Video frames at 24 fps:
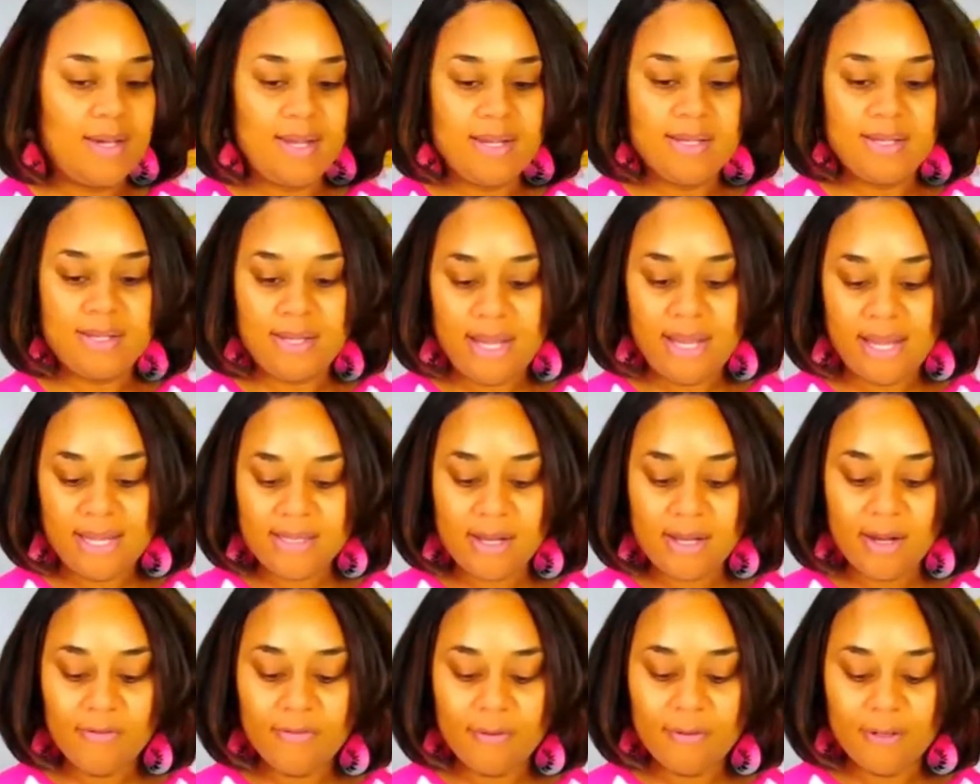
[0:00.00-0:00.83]
So that's
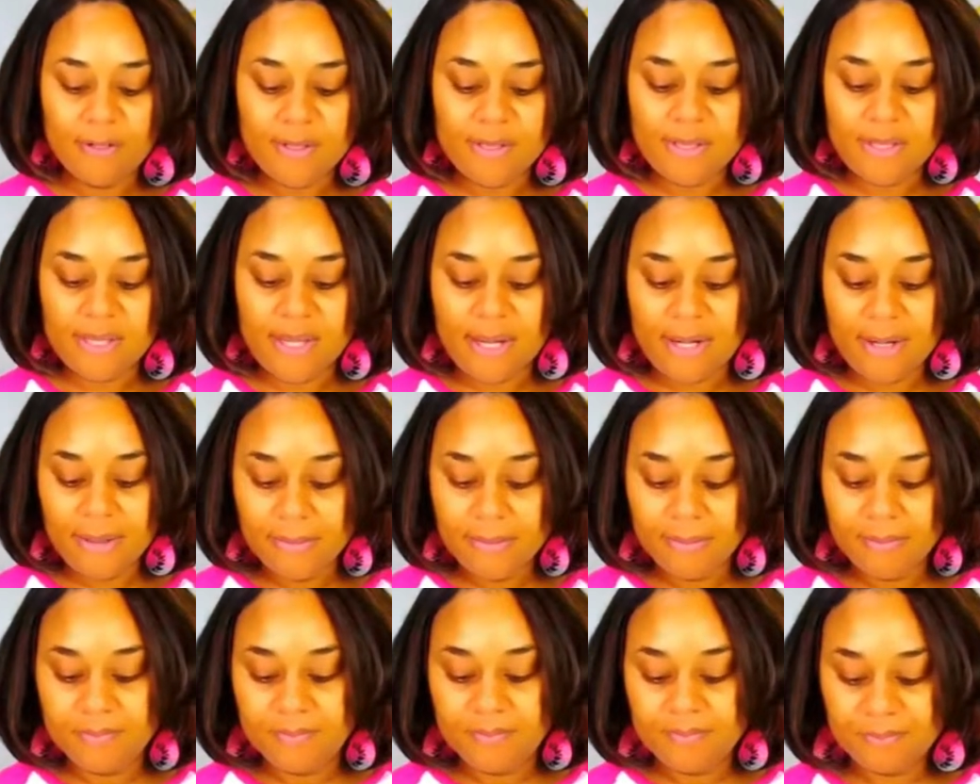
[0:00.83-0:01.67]
our first layer.
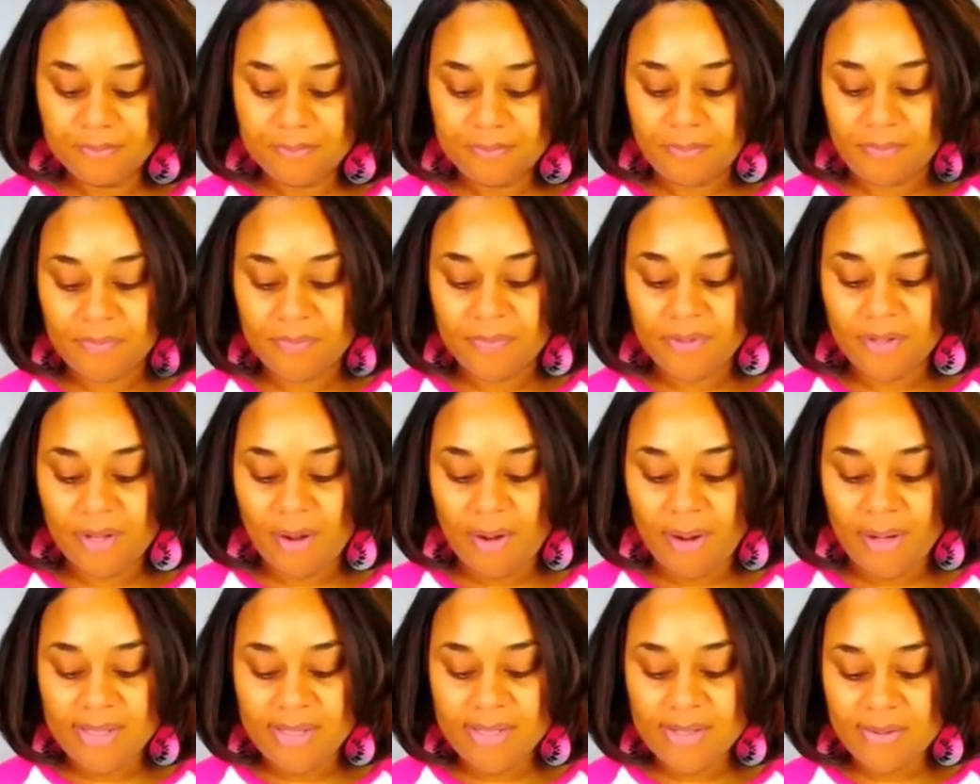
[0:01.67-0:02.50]
All
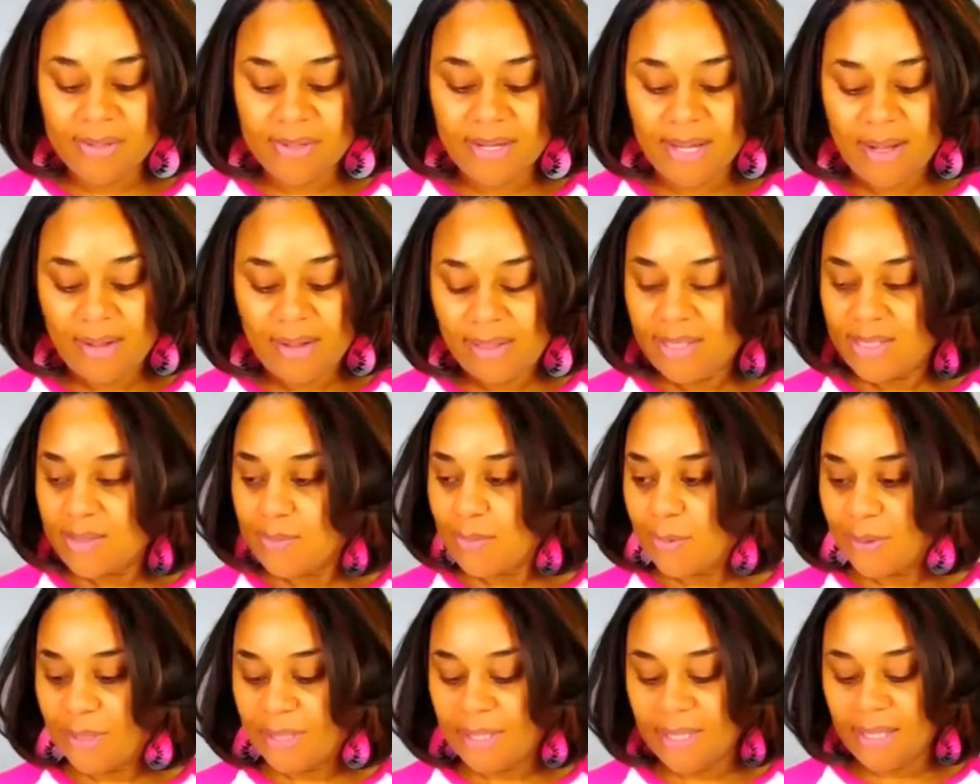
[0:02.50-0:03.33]
right, so now let's
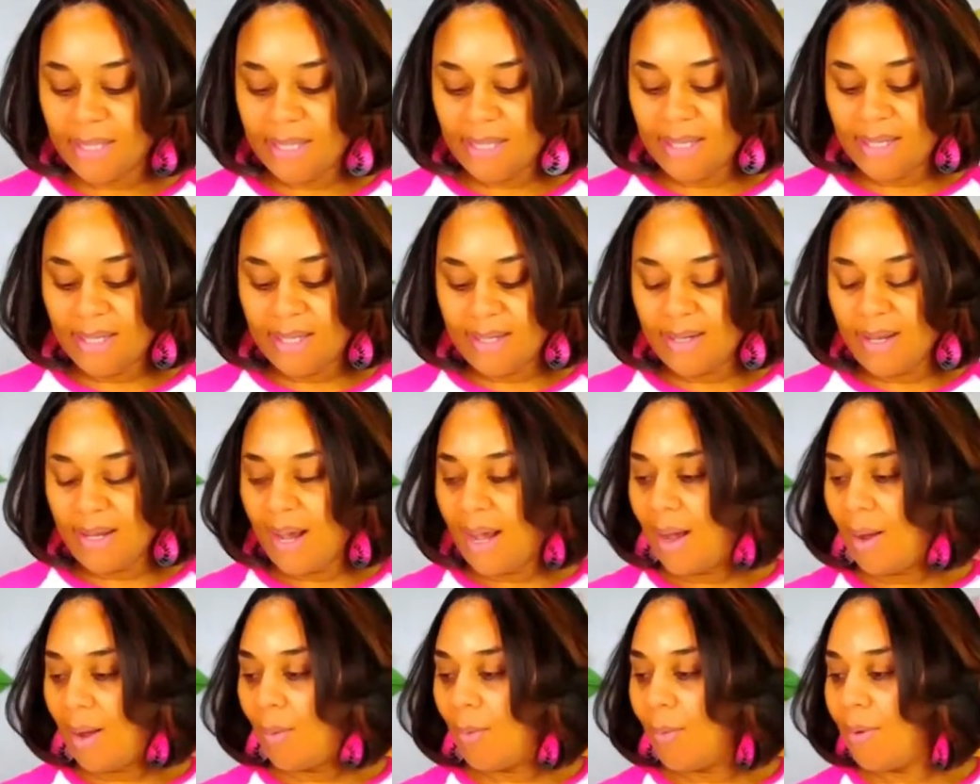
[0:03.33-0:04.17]
bring in
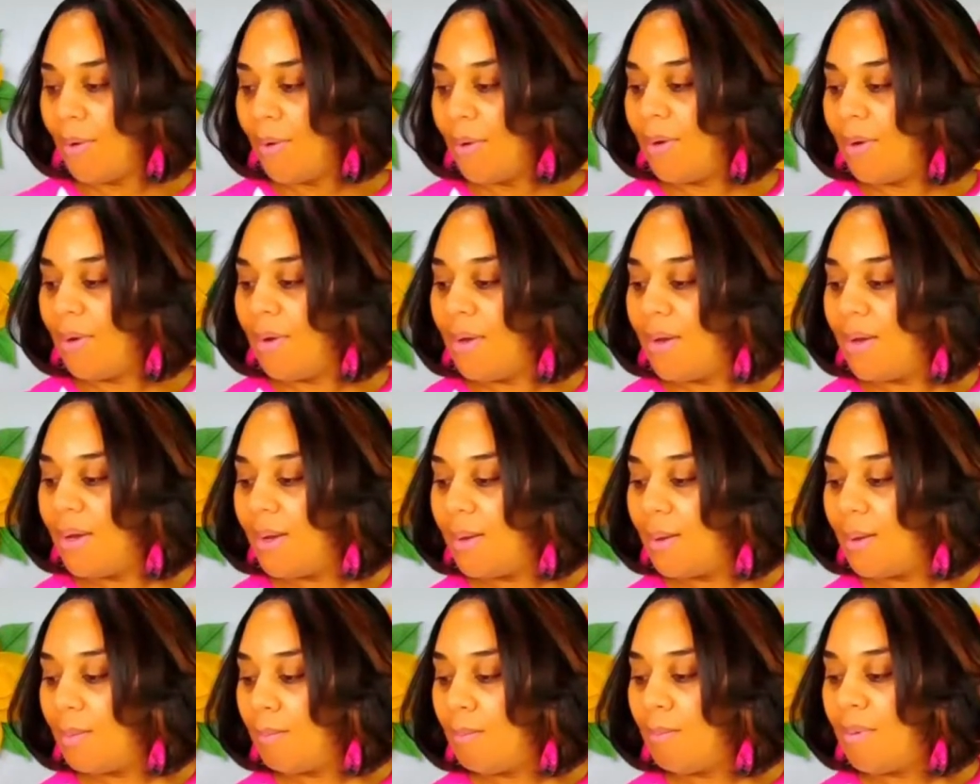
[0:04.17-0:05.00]
our
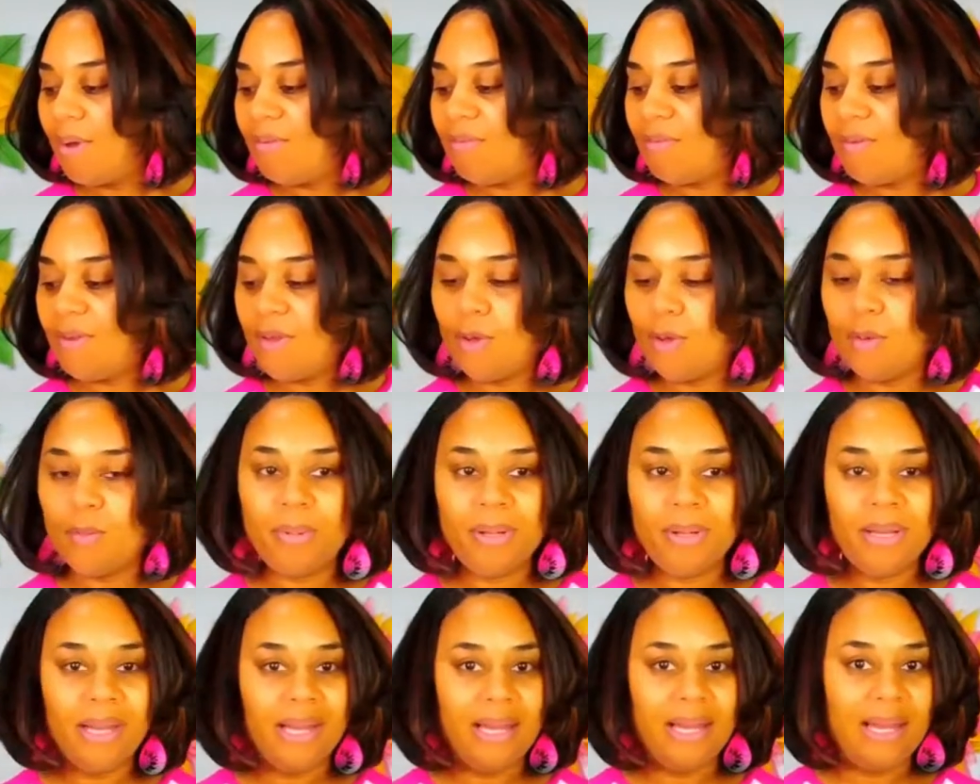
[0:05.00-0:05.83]
buffalo
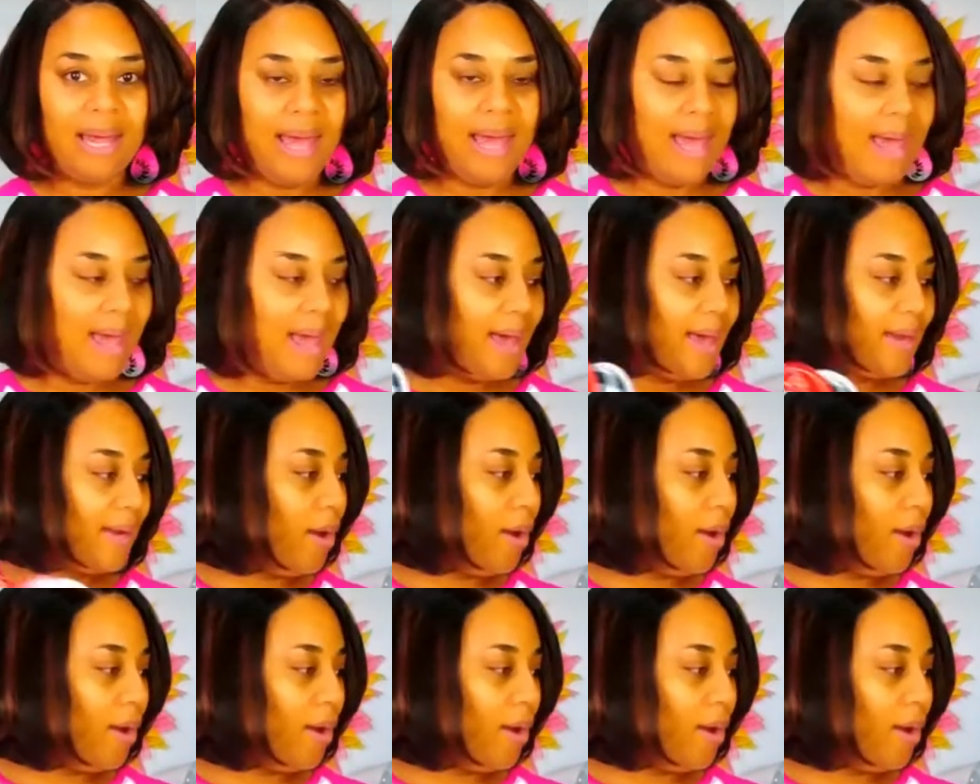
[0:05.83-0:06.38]
plaid.